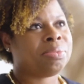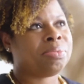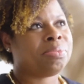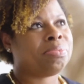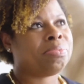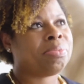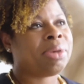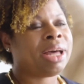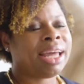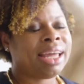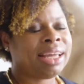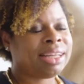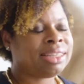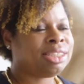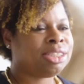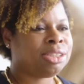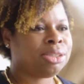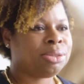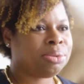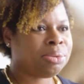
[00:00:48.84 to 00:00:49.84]
my
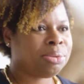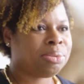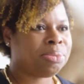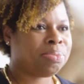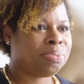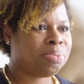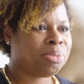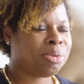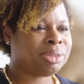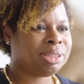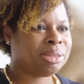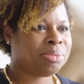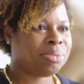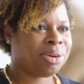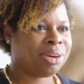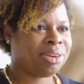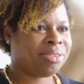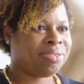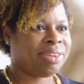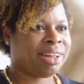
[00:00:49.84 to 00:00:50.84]
two most
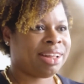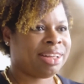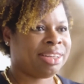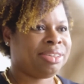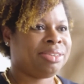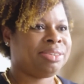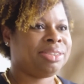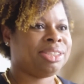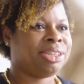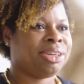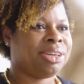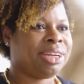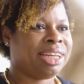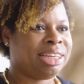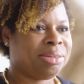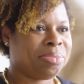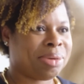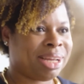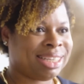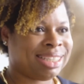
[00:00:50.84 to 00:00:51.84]
important values are
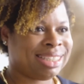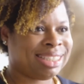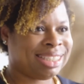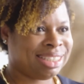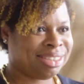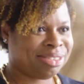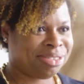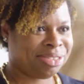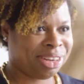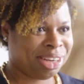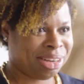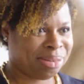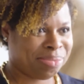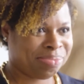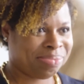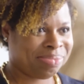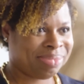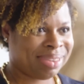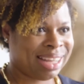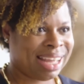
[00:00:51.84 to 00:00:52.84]
independence and freedom.
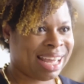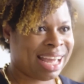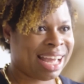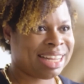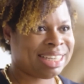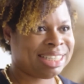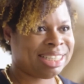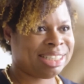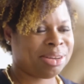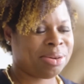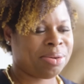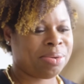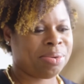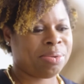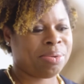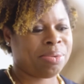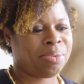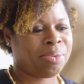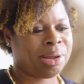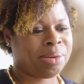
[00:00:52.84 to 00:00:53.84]
And
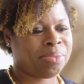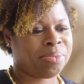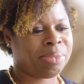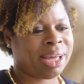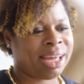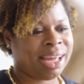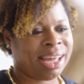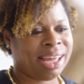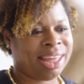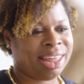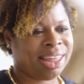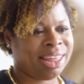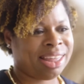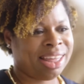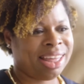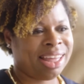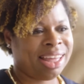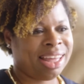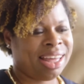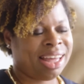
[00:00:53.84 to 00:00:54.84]
so when
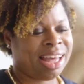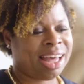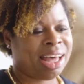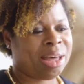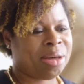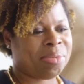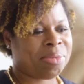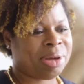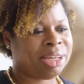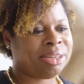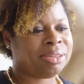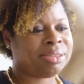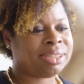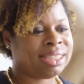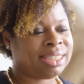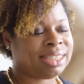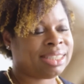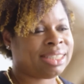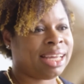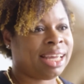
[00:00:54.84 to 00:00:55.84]
I used to
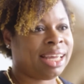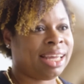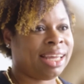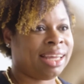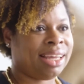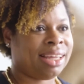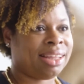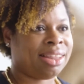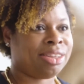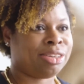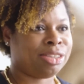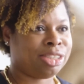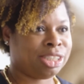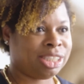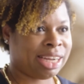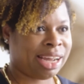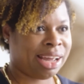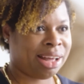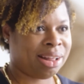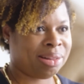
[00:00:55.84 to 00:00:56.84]
say third
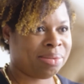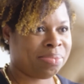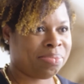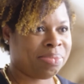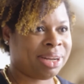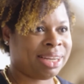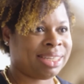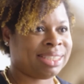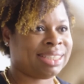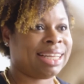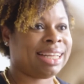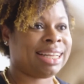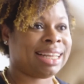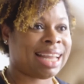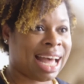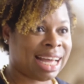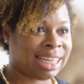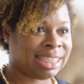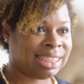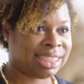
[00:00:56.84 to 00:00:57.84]
child, but I say
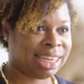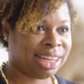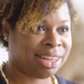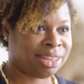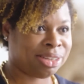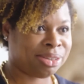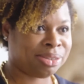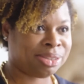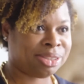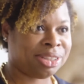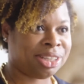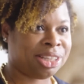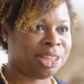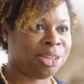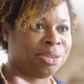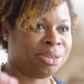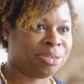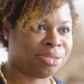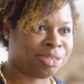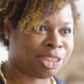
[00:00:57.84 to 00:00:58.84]
last child now, so the
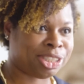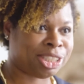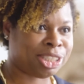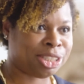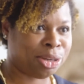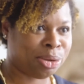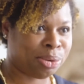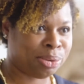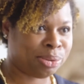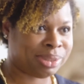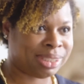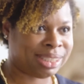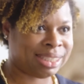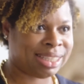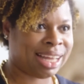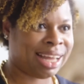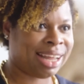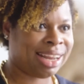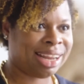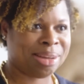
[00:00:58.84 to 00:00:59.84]
universe knows
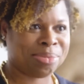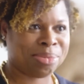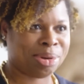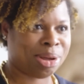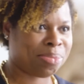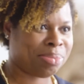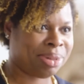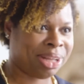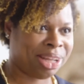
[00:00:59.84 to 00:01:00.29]
that I'm not playing